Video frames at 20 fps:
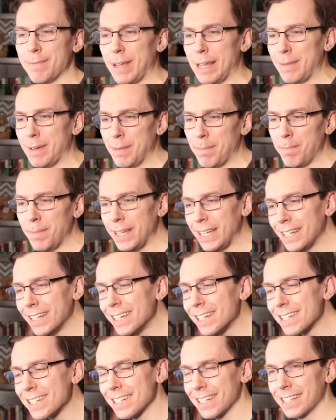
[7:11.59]
maybe B
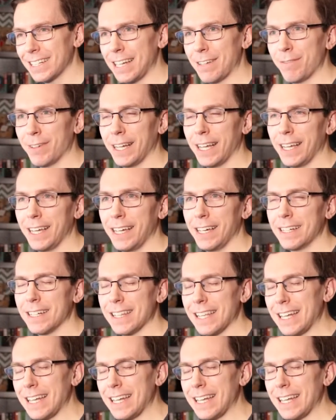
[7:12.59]
is significant,